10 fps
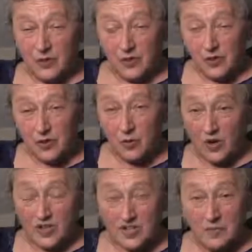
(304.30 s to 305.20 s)
for the third
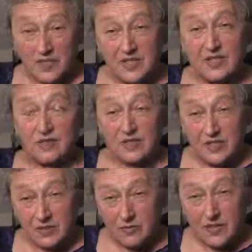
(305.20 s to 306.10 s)
one, it's a
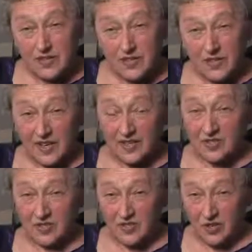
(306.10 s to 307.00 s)
mysterious reason. That is,
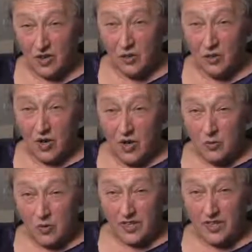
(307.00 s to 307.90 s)
there's no
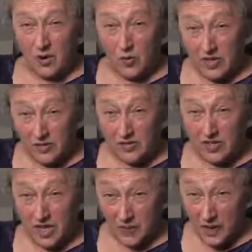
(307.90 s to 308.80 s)
really
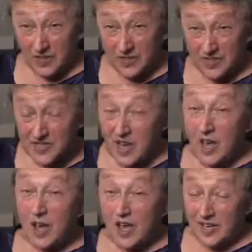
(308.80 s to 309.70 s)
coherent hypothesis,
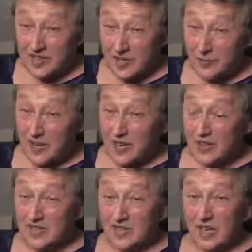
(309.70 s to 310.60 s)
except
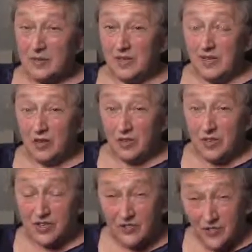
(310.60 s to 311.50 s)
it's claimed that there are
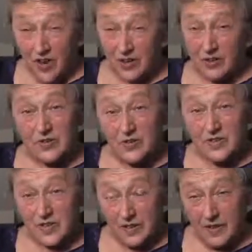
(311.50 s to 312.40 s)
these
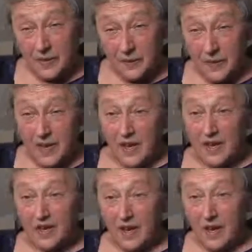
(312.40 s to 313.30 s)
fires in them.
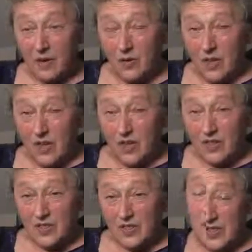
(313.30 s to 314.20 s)
Now,
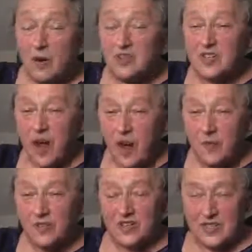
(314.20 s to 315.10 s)
the most
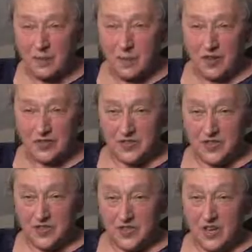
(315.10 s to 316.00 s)
obvious
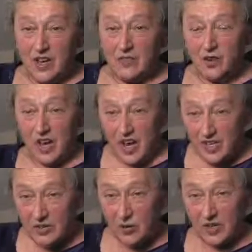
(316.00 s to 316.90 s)
hypothesis for
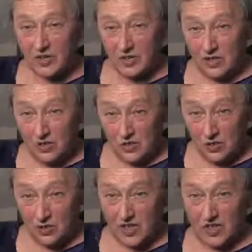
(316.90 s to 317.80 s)
anyone
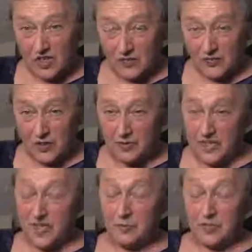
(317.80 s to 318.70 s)
looking at the films,
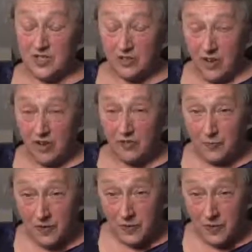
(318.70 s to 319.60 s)
and that was a lot
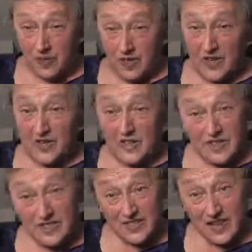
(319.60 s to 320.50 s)
of people,
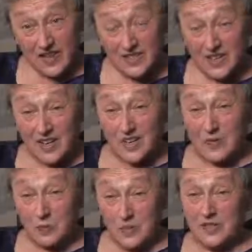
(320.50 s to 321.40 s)
is that
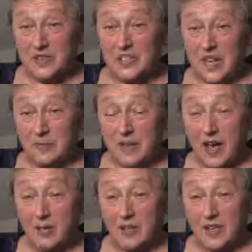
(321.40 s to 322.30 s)
the buildings came
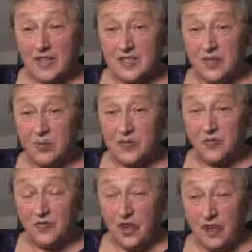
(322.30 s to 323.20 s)
down because there was
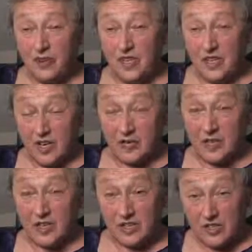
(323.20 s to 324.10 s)
very
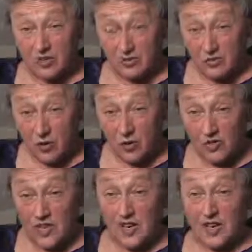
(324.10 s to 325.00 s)
carefully
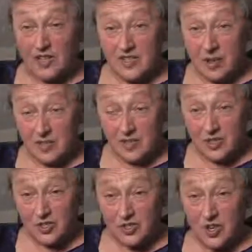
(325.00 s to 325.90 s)
controlled
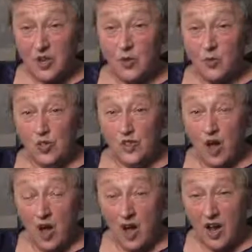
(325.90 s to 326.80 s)
demolition with
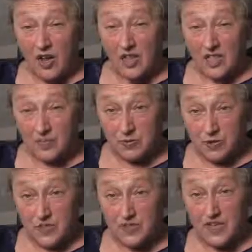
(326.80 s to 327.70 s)
high
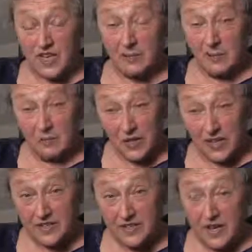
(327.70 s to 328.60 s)
explosives that had been
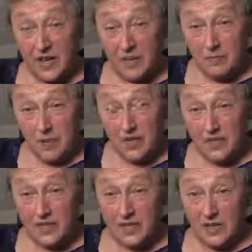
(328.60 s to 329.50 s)
planted
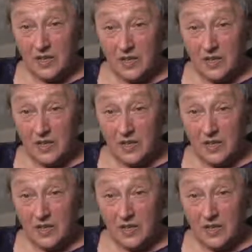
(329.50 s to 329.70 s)
many